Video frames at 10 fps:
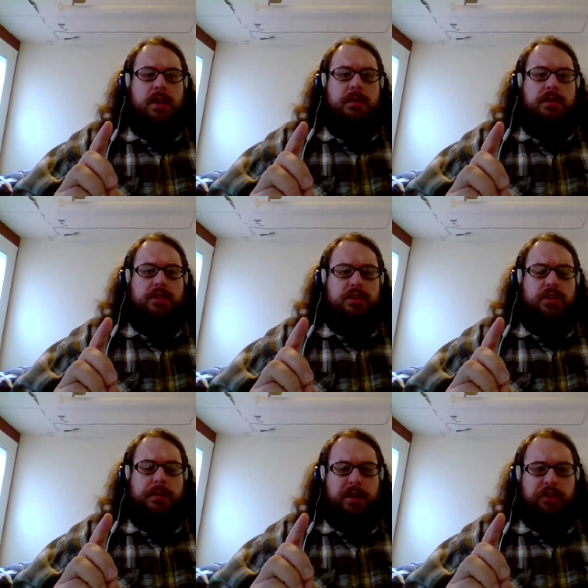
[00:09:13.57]
which include the
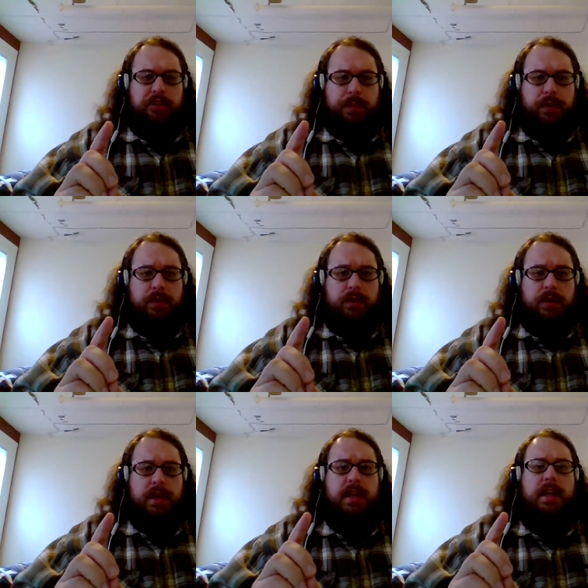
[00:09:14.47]
principal
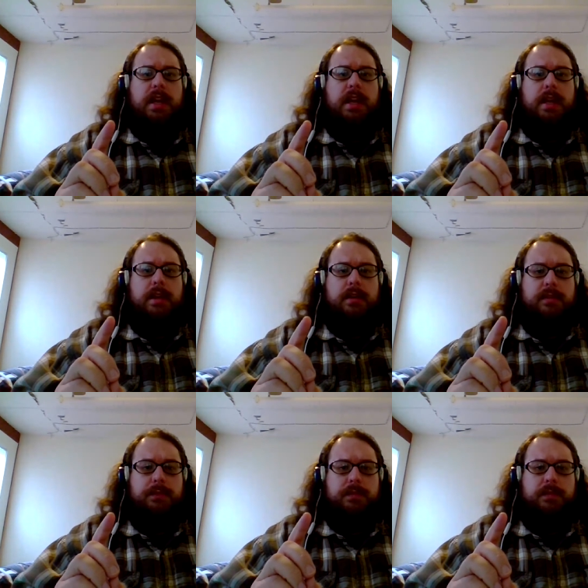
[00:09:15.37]
and
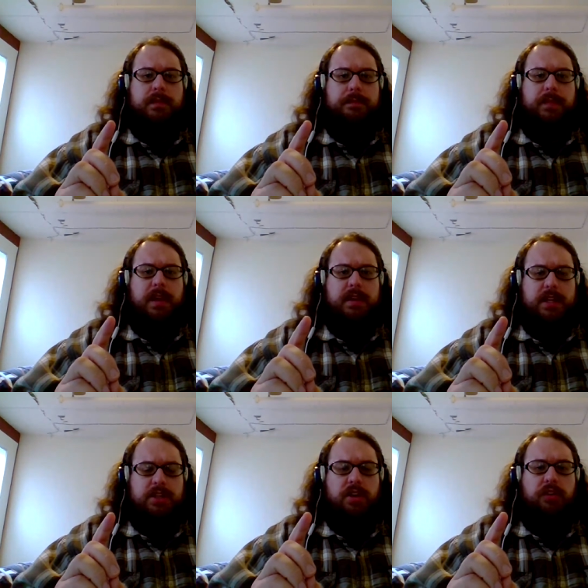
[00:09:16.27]
some
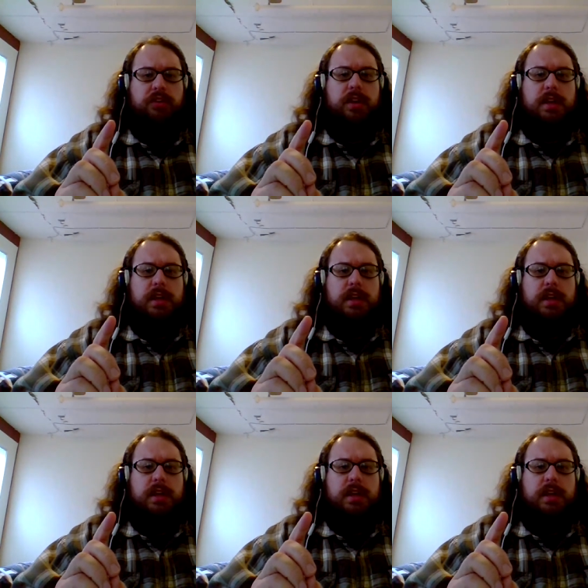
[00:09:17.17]
teachers, and